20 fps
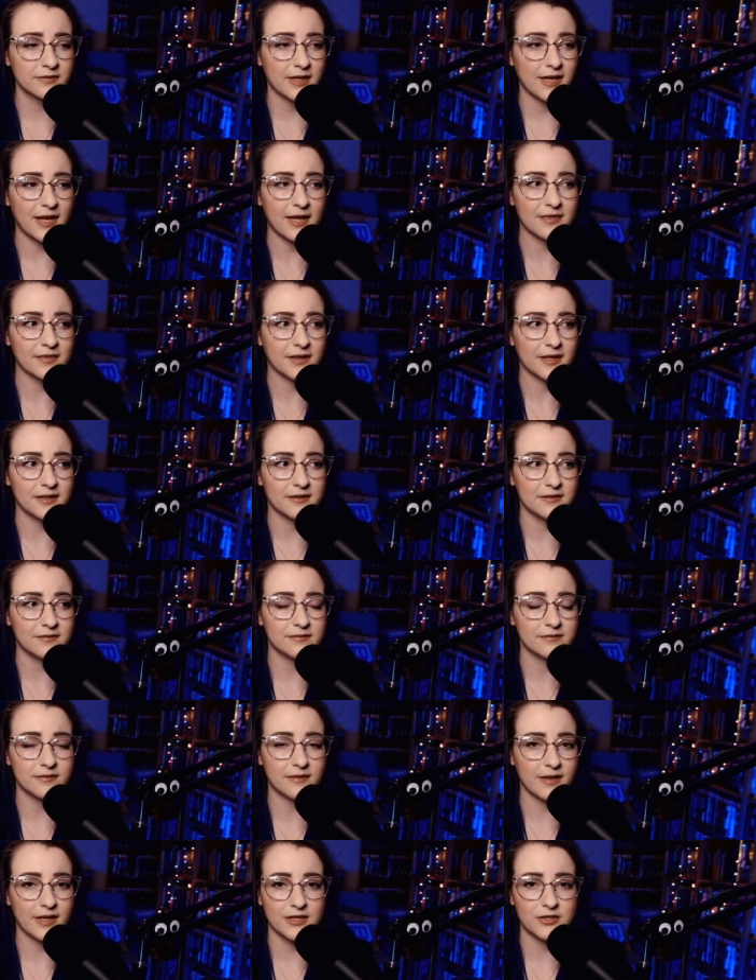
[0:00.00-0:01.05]
and then
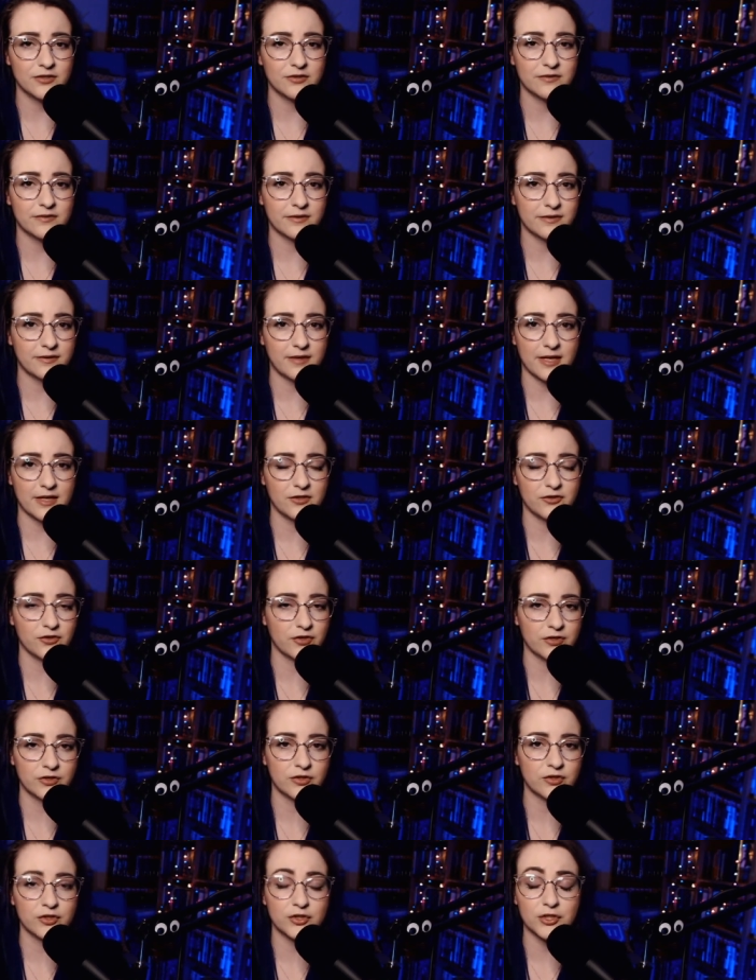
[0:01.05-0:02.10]
they
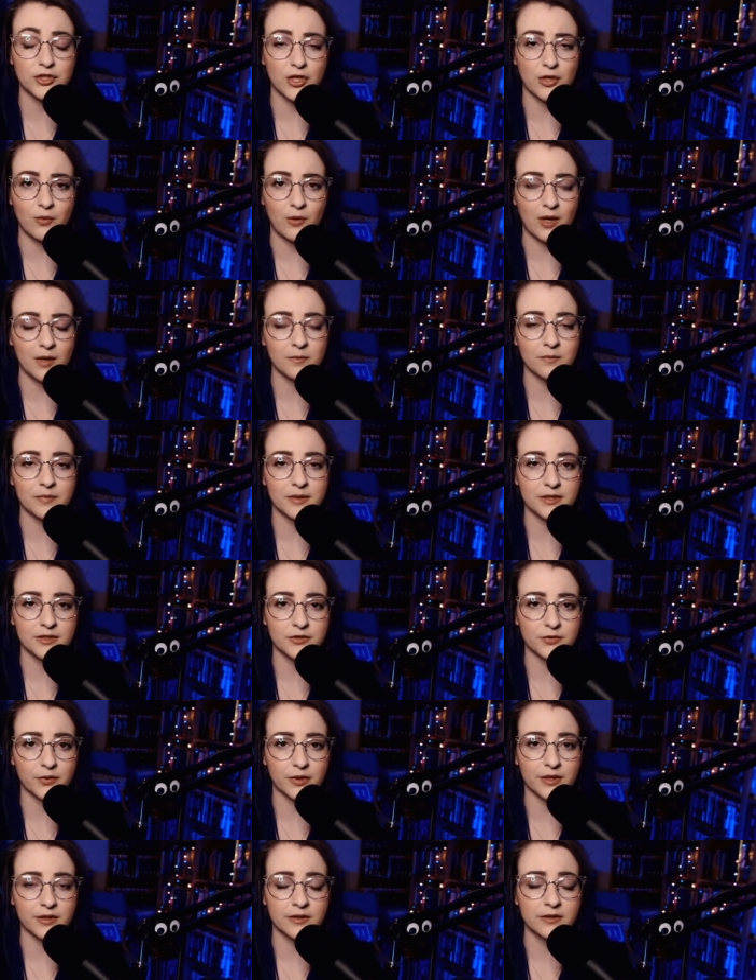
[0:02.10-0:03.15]
just show up in
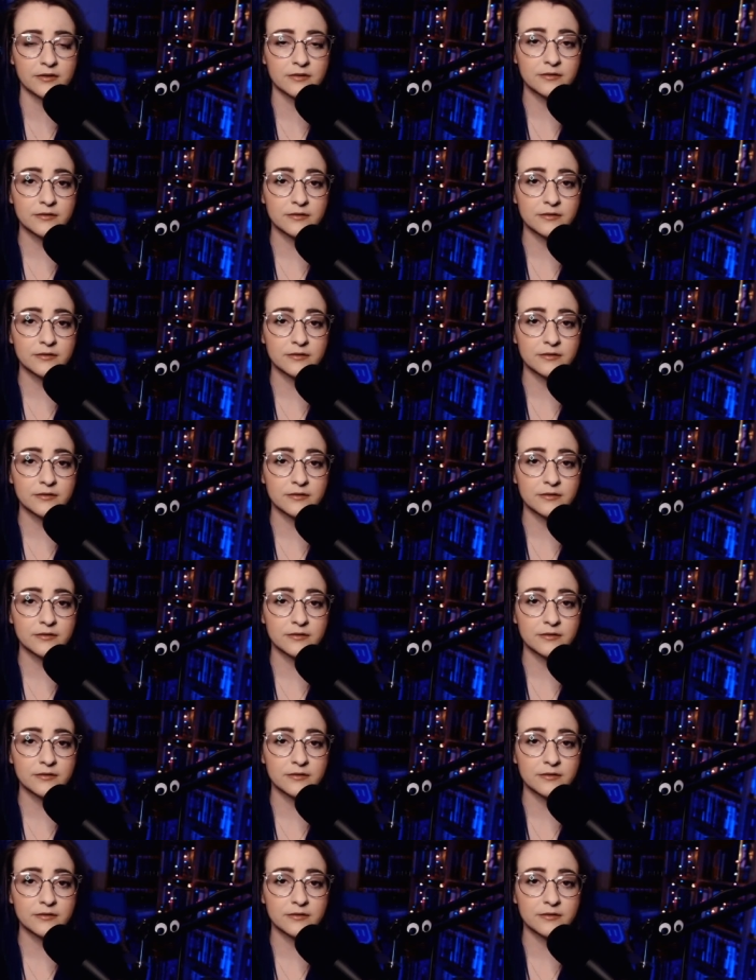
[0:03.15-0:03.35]
Twitter?